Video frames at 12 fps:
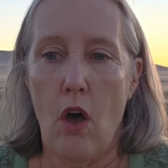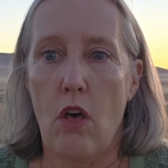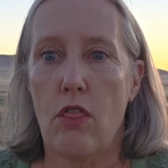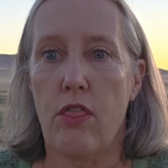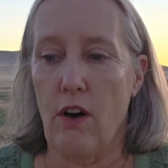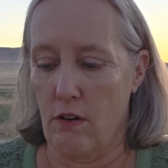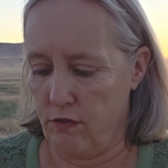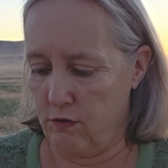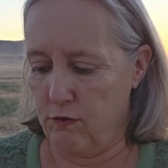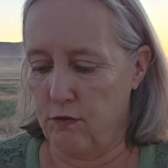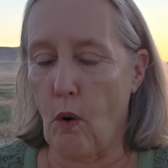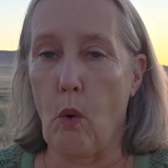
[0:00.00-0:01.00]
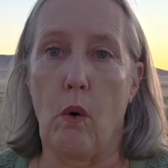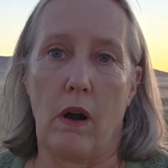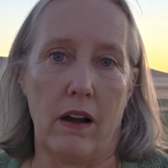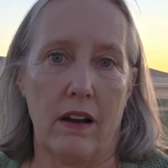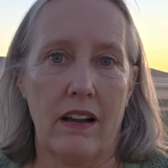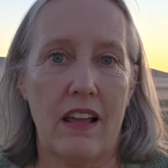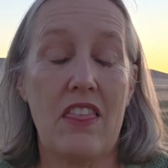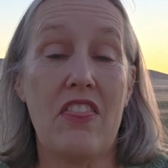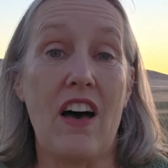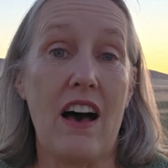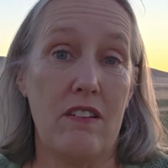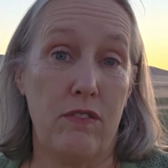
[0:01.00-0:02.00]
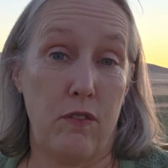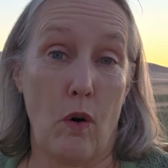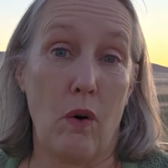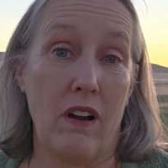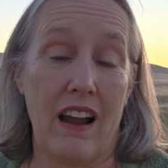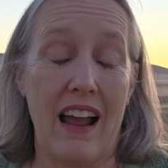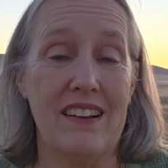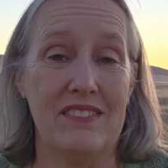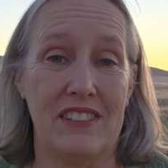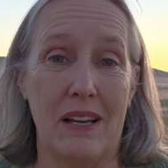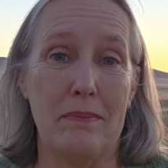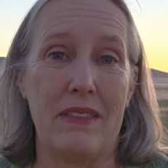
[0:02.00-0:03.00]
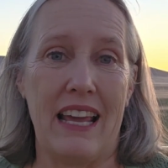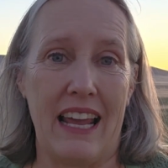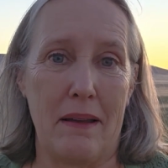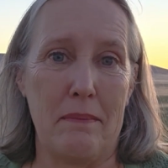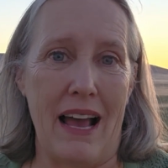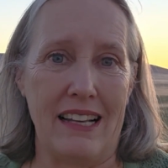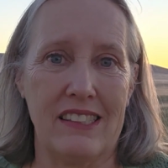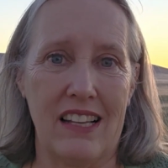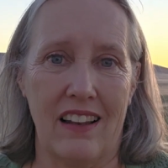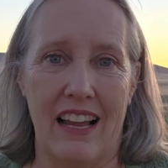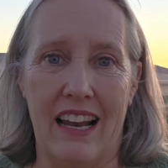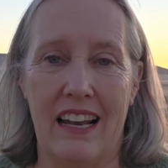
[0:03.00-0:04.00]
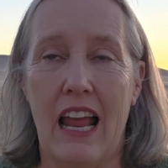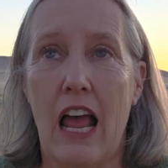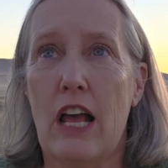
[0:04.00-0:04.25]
the 4 of something masculine.